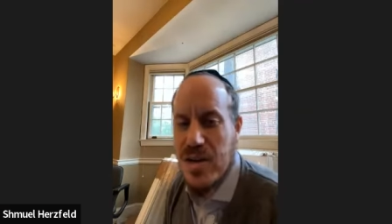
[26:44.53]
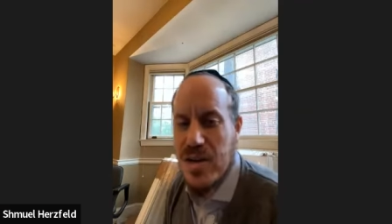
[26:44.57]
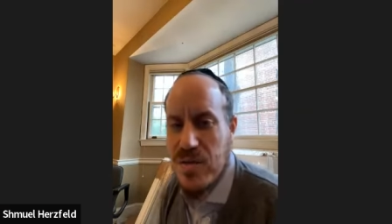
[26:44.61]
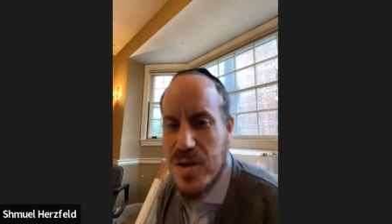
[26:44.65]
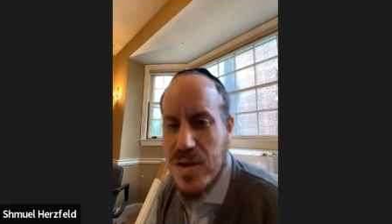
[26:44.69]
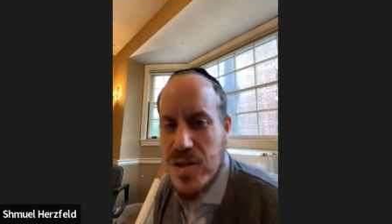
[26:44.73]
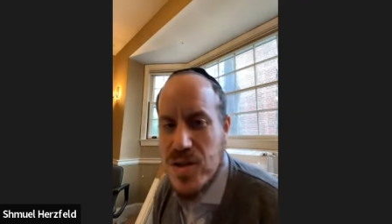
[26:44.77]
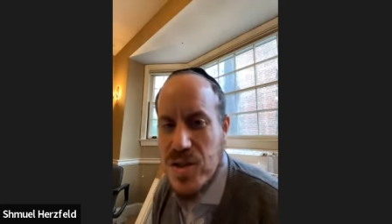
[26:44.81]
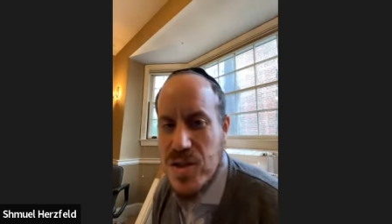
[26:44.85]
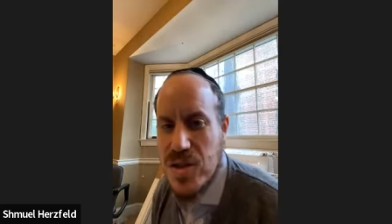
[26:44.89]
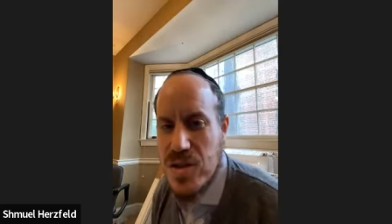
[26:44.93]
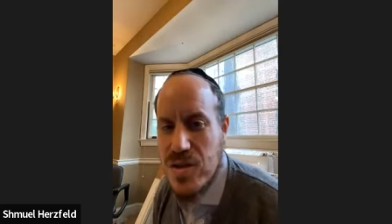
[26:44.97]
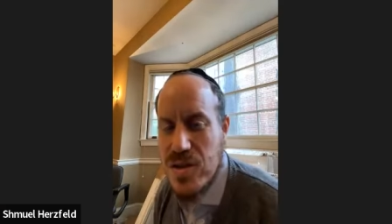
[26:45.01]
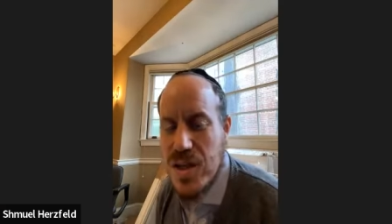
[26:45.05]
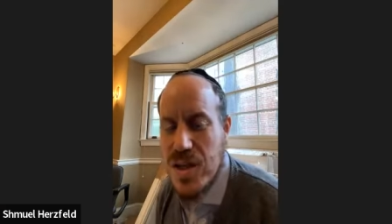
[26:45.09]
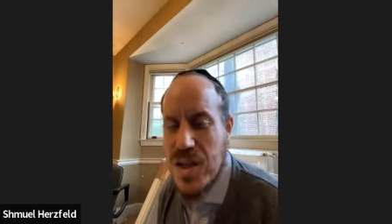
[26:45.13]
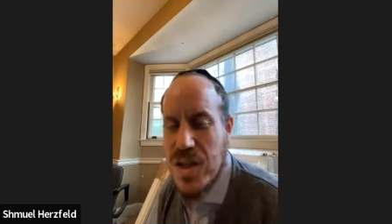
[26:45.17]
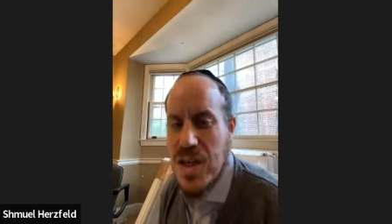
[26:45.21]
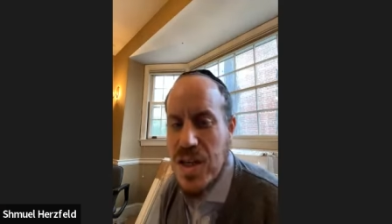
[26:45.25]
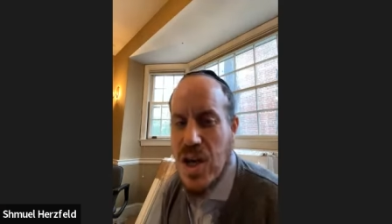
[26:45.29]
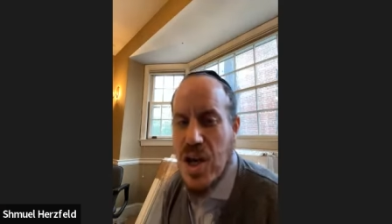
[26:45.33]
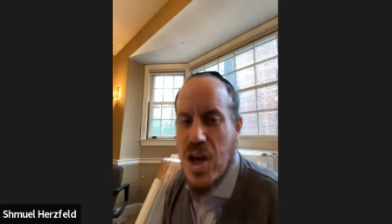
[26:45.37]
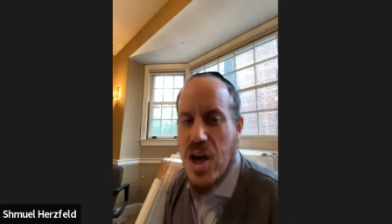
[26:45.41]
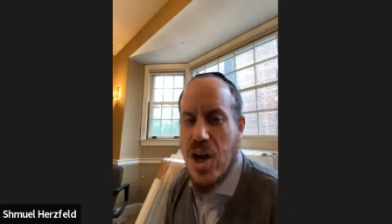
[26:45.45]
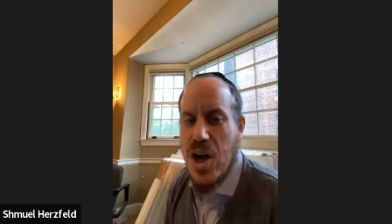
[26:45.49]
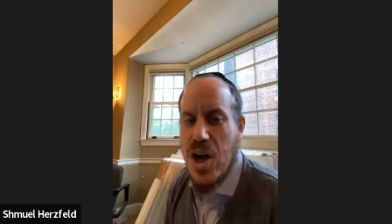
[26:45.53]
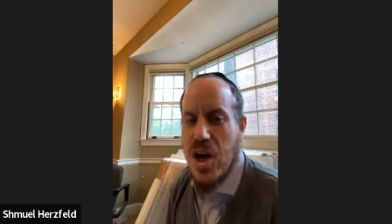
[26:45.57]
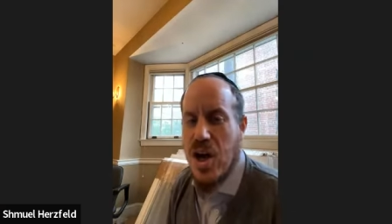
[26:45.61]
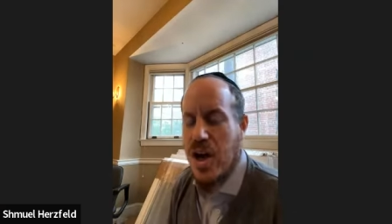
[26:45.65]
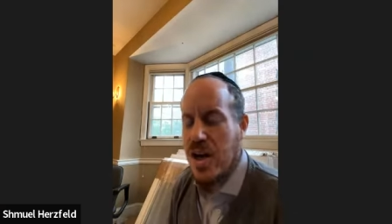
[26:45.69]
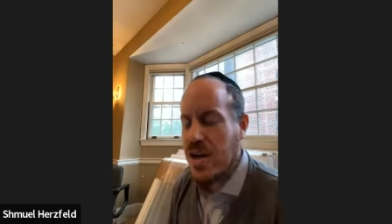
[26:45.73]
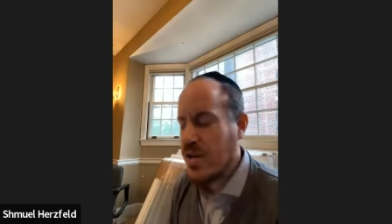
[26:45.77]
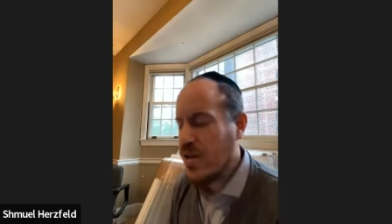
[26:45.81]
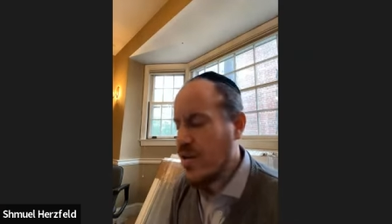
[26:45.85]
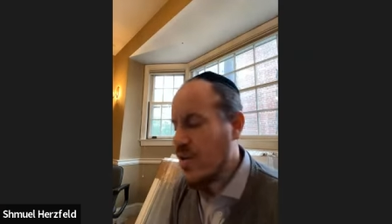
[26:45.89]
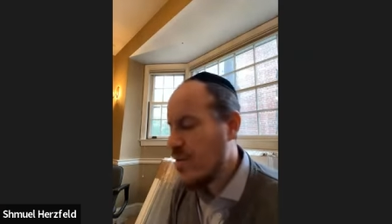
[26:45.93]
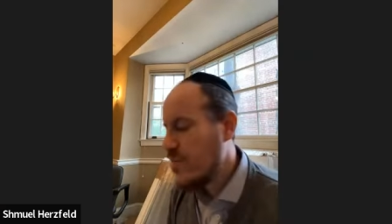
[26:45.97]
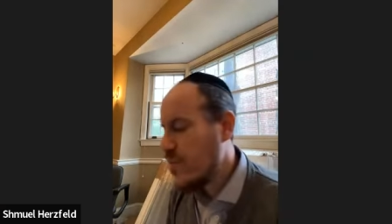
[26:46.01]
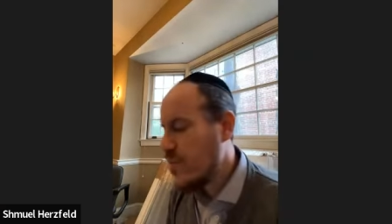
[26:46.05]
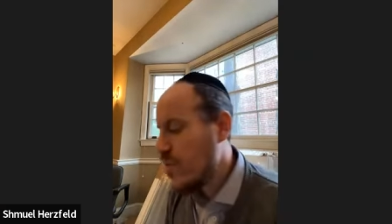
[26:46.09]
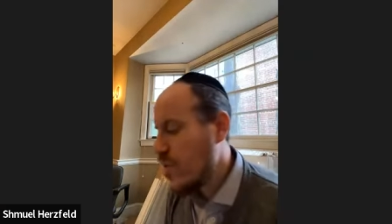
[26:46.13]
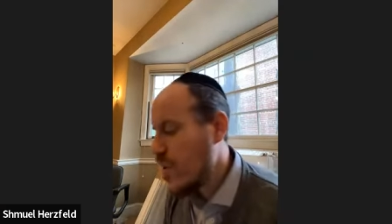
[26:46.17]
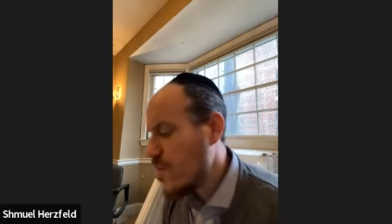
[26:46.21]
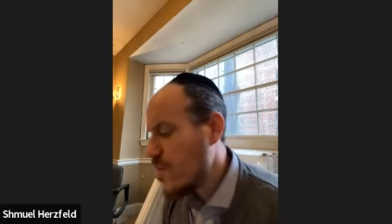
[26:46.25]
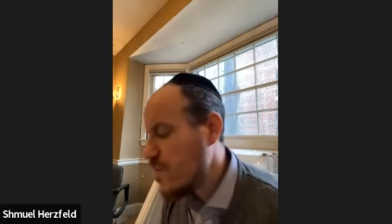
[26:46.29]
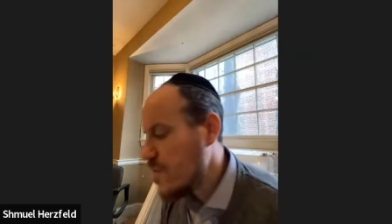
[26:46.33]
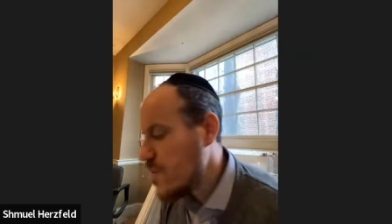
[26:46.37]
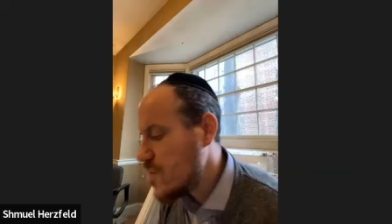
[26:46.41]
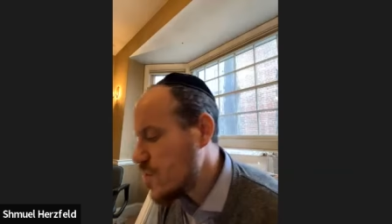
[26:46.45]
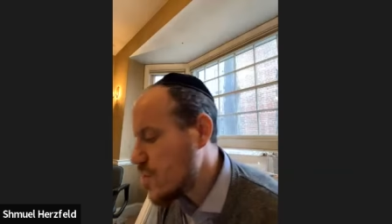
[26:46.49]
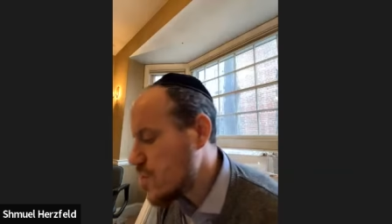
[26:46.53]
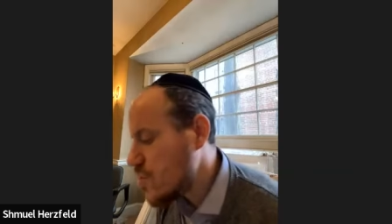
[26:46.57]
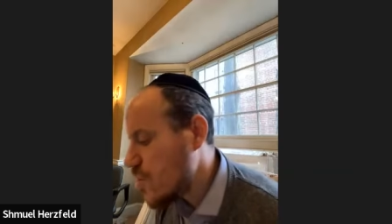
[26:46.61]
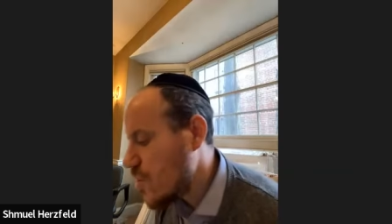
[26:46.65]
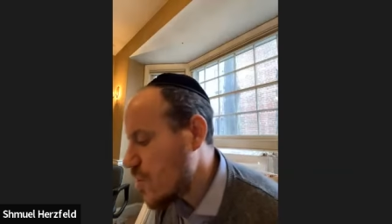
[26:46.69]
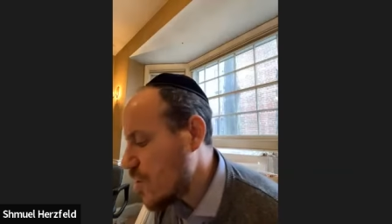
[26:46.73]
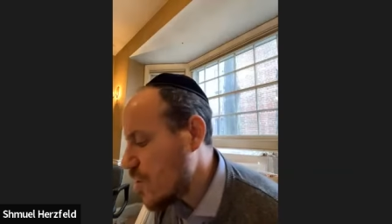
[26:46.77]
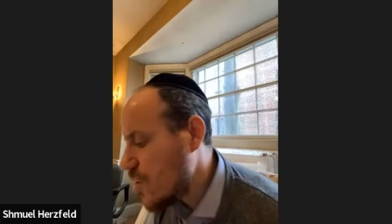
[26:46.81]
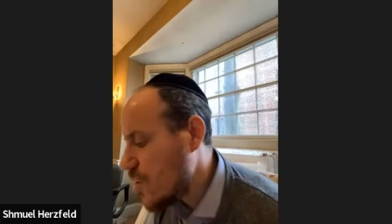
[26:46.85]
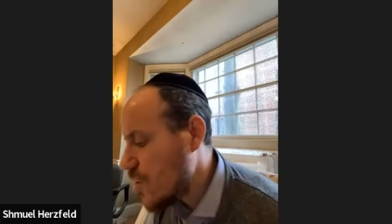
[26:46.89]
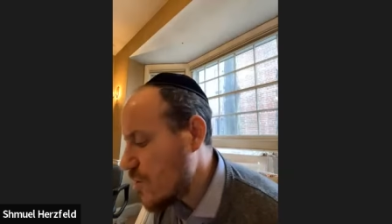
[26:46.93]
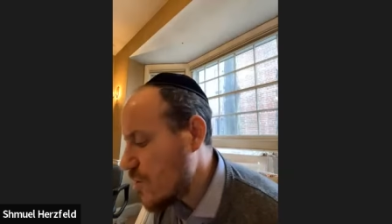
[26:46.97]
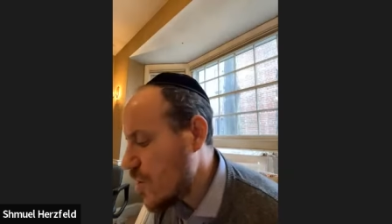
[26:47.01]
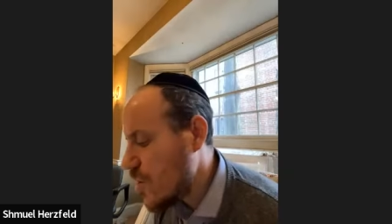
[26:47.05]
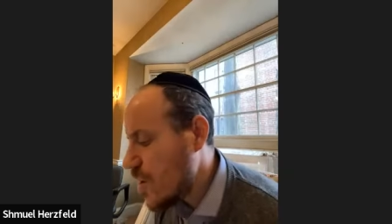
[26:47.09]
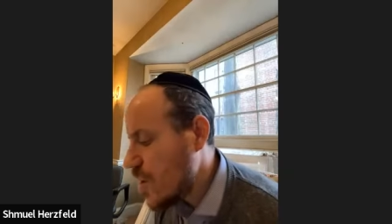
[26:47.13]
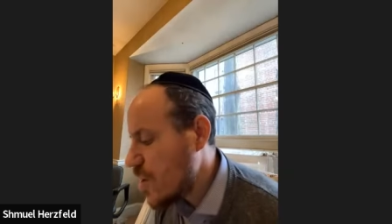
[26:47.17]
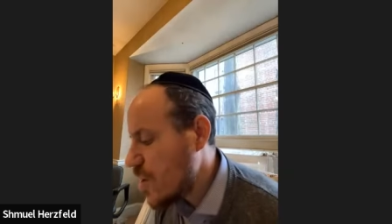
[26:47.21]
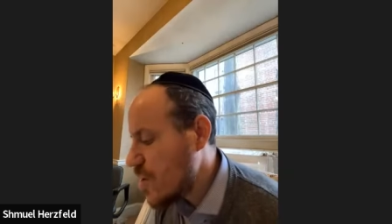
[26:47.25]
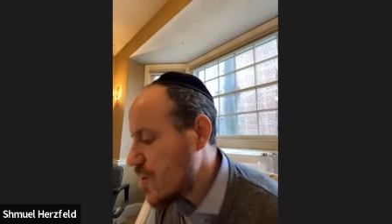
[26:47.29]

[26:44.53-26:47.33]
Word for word: originally on Chol Moed Mishum